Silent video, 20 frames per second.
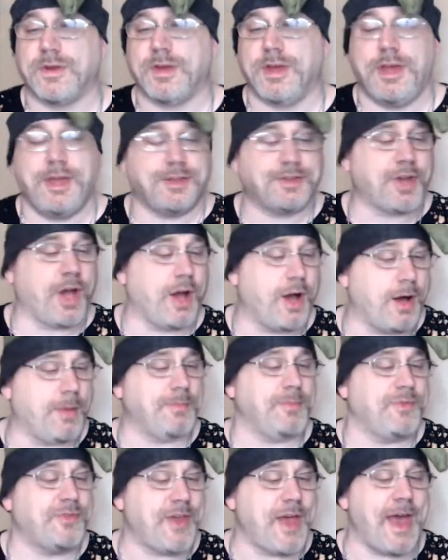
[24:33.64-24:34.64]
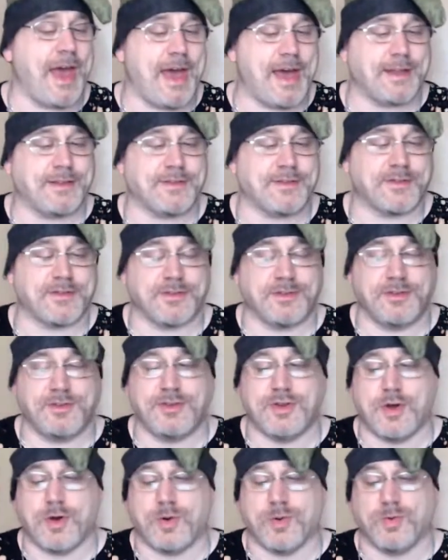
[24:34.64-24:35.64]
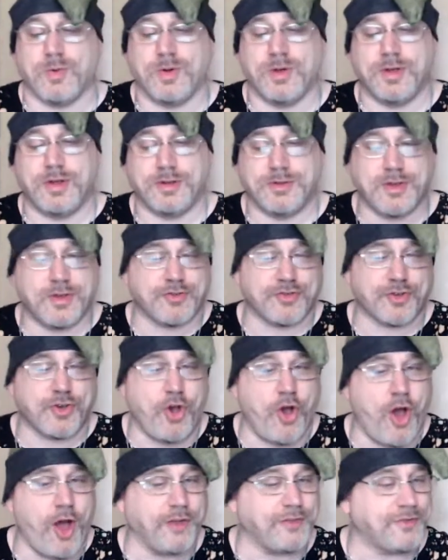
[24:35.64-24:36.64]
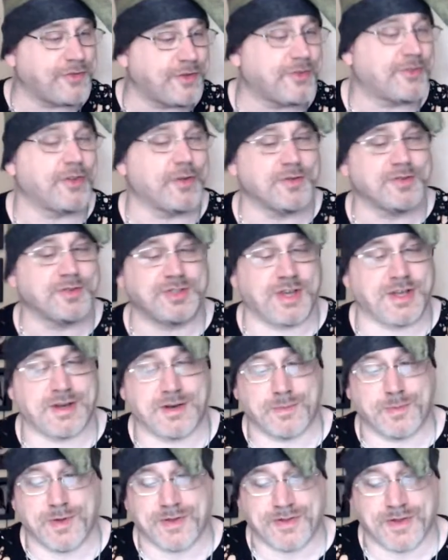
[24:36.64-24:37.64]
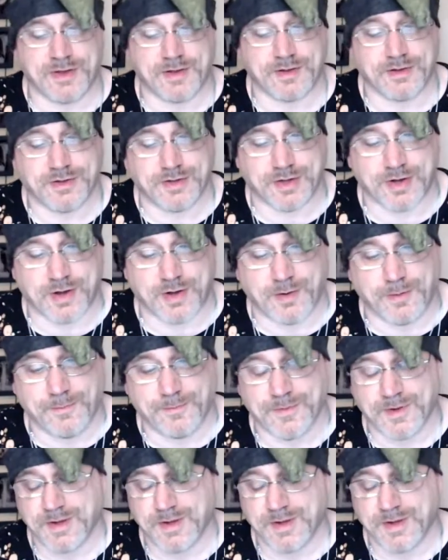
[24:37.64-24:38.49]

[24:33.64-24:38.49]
it comes at, you know, there's a cost associated with it, you know?